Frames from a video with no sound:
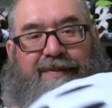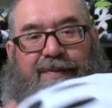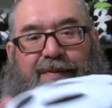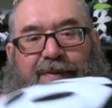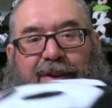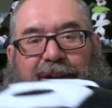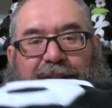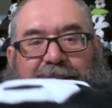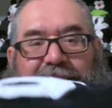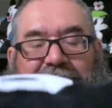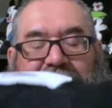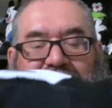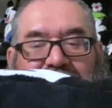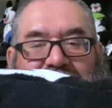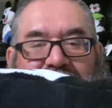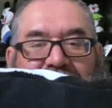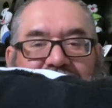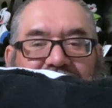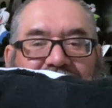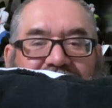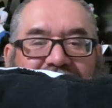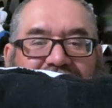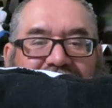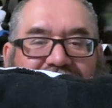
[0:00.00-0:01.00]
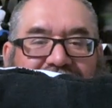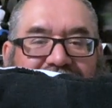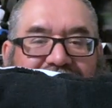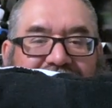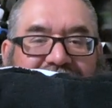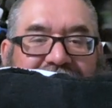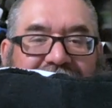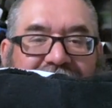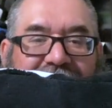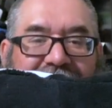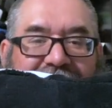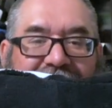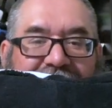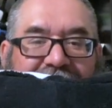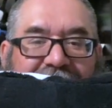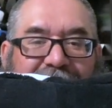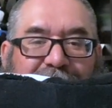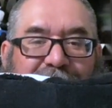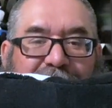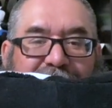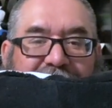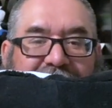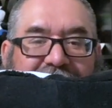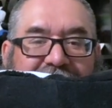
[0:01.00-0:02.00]
very thick. It's not like the other
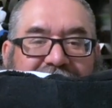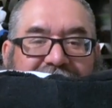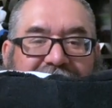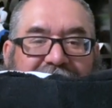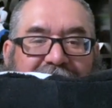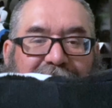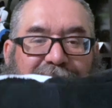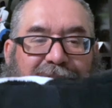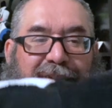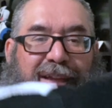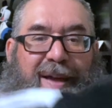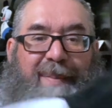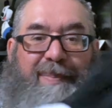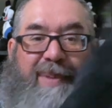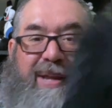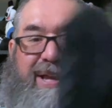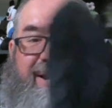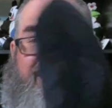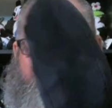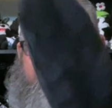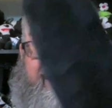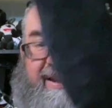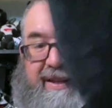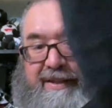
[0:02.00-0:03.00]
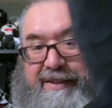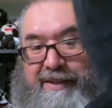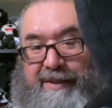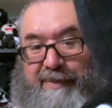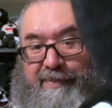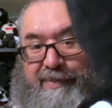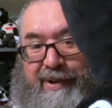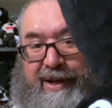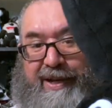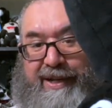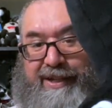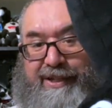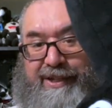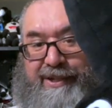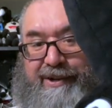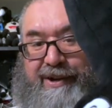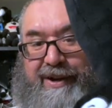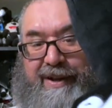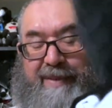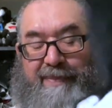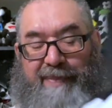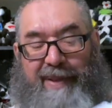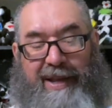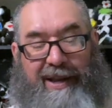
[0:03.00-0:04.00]
ones, and it's not floppy at all. It's a pretty
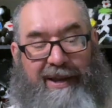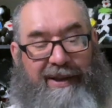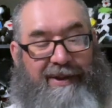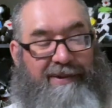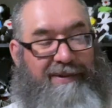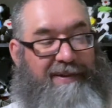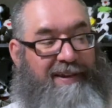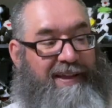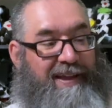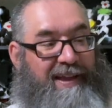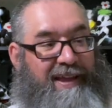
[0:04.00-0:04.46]
sturdy pillow.